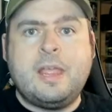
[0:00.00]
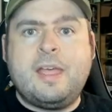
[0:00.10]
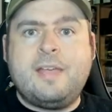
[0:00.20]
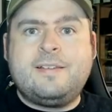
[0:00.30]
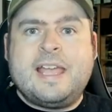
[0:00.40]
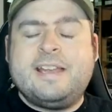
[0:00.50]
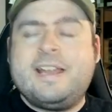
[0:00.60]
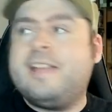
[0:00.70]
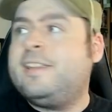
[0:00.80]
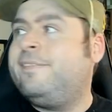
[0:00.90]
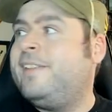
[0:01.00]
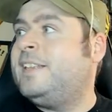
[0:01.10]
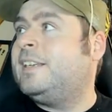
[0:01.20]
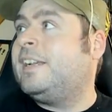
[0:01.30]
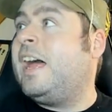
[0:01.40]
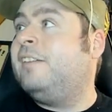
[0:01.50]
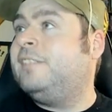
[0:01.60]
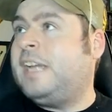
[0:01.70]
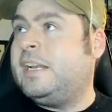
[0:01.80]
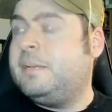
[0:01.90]
Okay, now that things are calmed
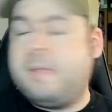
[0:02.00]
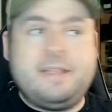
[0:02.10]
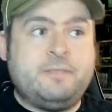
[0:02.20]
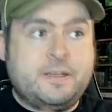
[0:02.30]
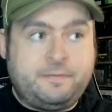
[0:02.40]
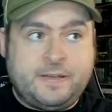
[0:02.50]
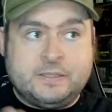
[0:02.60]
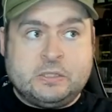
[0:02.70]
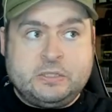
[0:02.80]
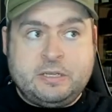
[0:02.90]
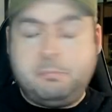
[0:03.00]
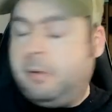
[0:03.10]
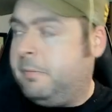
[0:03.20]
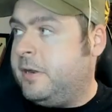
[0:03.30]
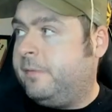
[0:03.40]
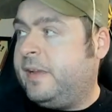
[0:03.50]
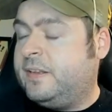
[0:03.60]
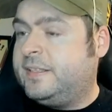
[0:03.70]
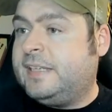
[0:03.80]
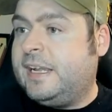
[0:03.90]
down a bit, even though things are still popping off
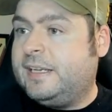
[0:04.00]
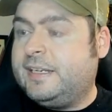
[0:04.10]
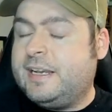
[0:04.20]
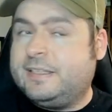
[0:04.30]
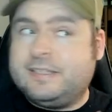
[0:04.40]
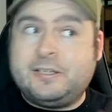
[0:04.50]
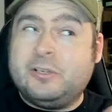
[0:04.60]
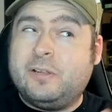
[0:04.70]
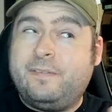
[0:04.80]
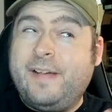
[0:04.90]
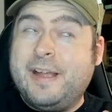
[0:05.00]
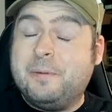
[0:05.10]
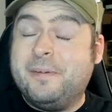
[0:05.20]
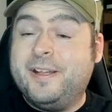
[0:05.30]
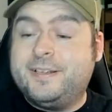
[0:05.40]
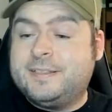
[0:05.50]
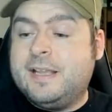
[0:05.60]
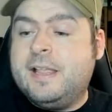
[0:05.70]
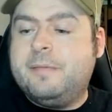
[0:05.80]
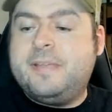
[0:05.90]
outside and is the good old fireworks,
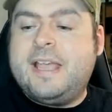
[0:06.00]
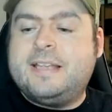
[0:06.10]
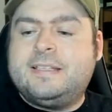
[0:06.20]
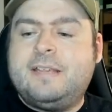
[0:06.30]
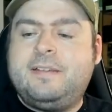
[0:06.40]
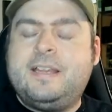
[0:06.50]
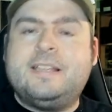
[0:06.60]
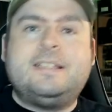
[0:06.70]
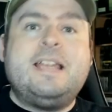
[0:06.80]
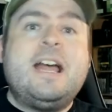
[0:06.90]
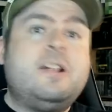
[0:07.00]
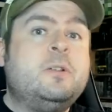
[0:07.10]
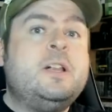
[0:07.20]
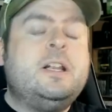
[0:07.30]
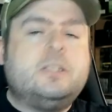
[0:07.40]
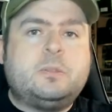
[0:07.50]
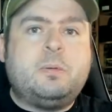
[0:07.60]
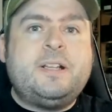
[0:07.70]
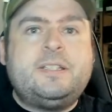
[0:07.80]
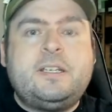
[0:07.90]
but yes, it is now
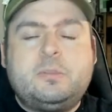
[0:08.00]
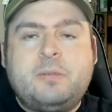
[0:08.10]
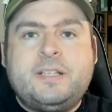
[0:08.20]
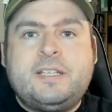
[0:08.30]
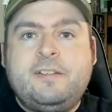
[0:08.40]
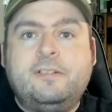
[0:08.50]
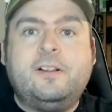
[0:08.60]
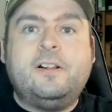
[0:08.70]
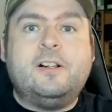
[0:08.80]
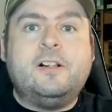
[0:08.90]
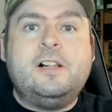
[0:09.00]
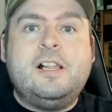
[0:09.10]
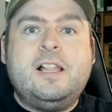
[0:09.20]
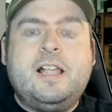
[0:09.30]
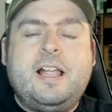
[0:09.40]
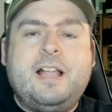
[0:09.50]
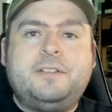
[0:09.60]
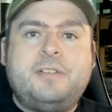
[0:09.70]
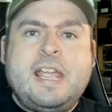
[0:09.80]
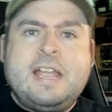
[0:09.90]
2024.
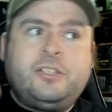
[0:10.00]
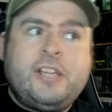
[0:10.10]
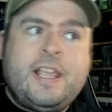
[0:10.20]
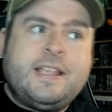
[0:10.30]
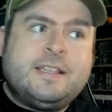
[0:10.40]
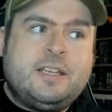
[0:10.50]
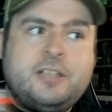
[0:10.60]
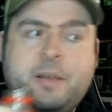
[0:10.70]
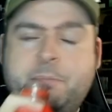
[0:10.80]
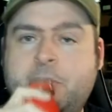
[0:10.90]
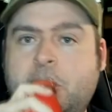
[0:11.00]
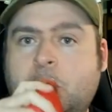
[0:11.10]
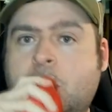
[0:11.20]
And yeah, cheers in general.